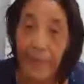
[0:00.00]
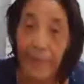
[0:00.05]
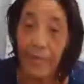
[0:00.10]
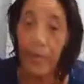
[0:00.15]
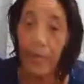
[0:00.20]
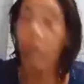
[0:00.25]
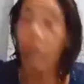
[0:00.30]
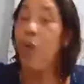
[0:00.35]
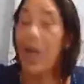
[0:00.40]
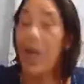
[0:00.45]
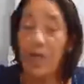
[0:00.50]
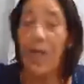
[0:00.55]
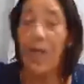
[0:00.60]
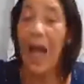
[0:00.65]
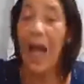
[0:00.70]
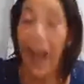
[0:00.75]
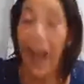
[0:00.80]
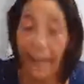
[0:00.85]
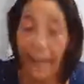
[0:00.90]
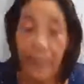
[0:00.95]
What would
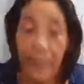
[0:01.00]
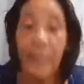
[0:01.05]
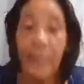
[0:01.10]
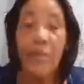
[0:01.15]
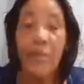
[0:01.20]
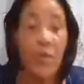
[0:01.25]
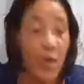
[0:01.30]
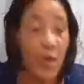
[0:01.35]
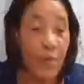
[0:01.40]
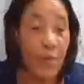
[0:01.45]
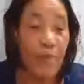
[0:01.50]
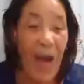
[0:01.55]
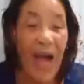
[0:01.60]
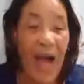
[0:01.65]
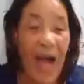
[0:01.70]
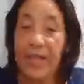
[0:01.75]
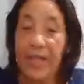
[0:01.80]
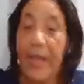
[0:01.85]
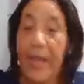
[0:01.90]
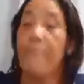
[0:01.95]
have happened to the
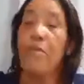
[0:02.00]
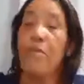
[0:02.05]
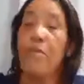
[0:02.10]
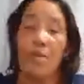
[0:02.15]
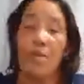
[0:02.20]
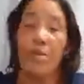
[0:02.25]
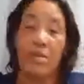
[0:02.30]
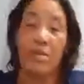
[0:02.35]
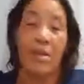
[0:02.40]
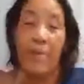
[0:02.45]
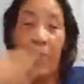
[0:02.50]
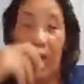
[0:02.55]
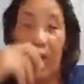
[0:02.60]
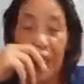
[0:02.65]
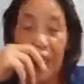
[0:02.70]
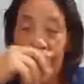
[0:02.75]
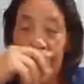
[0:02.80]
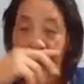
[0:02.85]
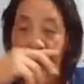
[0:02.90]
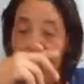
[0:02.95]
party there? Both
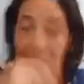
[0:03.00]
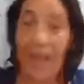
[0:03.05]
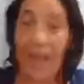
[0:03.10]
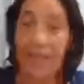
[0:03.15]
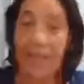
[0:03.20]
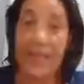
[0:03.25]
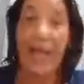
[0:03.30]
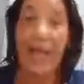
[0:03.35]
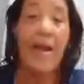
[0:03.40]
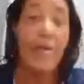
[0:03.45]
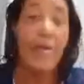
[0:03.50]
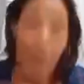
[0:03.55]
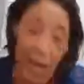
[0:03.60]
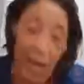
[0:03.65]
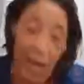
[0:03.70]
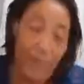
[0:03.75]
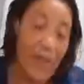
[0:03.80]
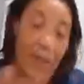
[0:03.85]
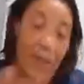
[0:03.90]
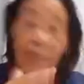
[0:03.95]
political parties, well,
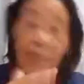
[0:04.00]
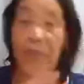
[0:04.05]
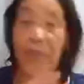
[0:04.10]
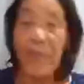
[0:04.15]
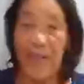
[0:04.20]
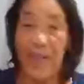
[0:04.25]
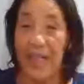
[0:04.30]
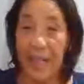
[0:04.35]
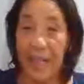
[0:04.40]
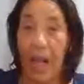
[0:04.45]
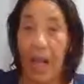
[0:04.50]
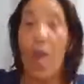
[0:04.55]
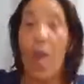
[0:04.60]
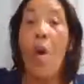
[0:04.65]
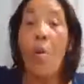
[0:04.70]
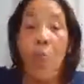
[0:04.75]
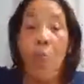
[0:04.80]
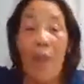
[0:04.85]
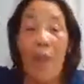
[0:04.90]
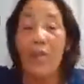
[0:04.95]
the PNP in particular.
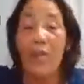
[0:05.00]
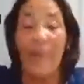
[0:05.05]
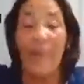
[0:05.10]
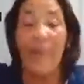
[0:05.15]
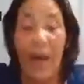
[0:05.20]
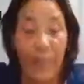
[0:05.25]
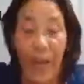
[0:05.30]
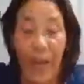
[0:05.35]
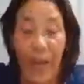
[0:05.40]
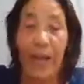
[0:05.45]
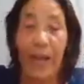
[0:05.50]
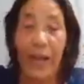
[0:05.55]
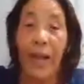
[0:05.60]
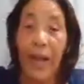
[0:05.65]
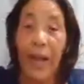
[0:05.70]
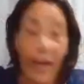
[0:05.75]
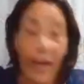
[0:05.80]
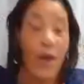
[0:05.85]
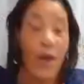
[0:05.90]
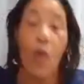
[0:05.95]
What would have happened
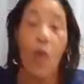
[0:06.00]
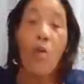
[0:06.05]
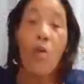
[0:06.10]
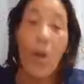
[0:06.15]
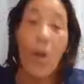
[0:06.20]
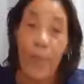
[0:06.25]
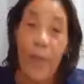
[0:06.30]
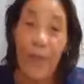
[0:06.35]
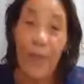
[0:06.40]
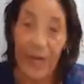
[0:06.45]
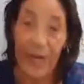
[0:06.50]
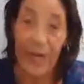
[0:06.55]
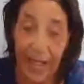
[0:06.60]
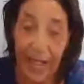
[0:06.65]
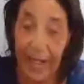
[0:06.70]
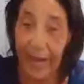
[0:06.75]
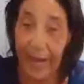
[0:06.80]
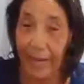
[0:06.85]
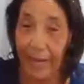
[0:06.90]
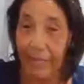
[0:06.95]
if some old people never
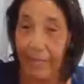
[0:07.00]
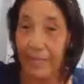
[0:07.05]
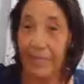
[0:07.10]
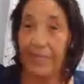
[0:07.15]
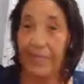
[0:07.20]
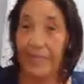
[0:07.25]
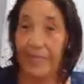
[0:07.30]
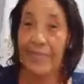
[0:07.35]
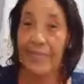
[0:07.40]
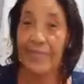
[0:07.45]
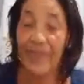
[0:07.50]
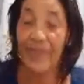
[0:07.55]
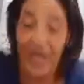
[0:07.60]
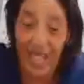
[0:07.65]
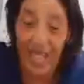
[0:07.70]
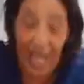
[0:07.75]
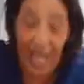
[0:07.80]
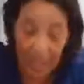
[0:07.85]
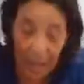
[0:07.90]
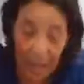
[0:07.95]
there to
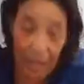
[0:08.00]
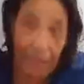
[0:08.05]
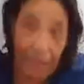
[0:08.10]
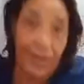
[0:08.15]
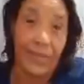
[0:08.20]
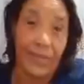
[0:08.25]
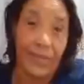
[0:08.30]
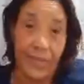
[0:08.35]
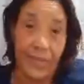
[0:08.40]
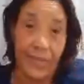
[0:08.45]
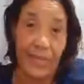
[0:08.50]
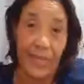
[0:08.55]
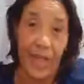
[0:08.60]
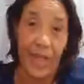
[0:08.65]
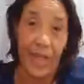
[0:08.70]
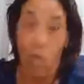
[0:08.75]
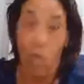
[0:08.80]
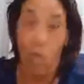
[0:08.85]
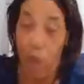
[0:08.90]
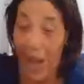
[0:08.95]
catch it?
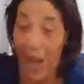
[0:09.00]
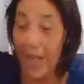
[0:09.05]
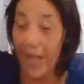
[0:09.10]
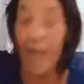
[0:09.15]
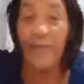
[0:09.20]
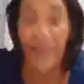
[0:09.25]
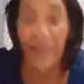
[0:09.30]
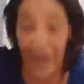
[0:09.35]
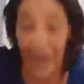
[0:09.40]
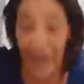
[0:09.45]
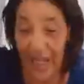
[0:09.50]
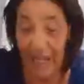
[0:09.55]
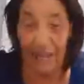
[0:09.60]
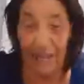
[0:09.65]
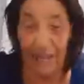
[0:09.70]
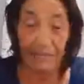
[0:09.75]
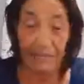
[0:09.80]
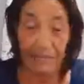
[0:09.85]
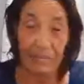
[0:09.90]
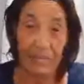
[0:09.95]
When them fail,
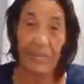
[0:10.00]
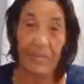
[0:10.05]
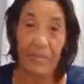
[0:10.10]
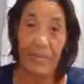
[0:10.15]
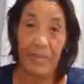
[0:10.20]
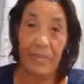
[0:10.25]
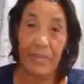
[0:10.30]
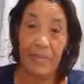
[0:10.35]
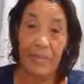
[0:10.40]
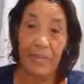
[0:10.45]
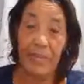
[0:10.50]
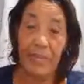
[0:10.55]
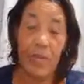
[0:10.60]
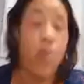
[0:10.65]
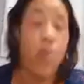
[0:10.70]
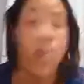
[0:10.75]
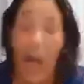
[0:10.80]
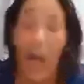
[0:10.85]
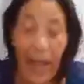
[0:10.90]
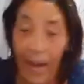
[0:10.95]
the
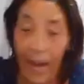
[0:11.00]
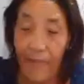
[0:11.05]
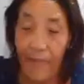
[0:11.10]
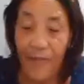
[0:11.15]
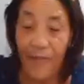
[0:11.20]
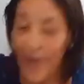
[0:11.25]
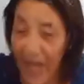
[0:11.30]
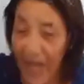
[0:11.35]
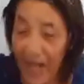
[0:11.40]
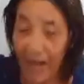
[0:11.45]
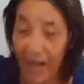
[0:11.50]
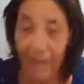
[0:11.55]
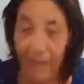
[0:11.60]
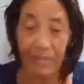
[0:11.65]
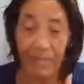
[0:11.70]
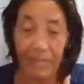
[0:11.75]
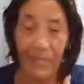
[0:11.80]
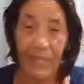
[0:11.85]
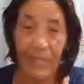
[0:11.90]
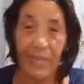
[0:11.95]
whole of them fail,
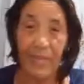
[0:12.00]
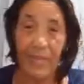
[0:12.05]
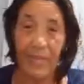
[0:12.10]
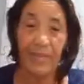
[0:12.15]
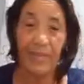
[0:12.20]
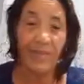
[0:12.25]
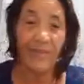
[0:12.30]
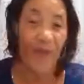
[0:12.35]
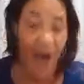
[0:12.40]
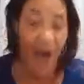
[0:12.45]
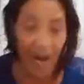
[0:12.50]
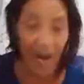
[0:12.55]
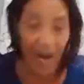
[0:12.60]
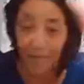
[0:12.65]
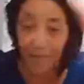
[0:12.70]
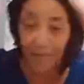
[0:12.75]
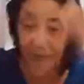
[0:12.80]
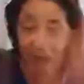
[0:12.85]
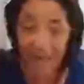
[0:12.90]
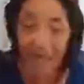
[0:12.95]
fall
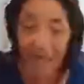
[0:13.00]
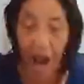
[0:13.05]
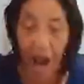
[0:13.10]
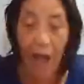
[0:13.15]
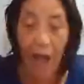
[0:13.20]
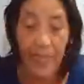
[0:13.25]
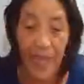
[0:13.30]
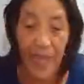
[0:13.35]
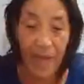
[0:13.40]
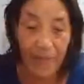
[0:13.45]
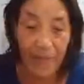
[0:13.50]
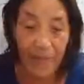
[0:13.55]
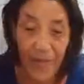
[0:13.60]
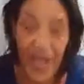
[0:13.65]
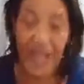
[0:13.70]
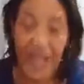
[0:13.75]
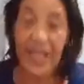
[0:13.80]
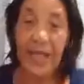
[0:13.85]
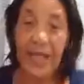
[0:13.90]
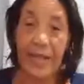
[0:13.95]
flat on them
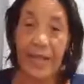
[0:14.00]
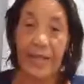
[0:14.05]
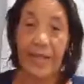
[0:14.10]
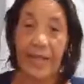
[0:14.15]
faces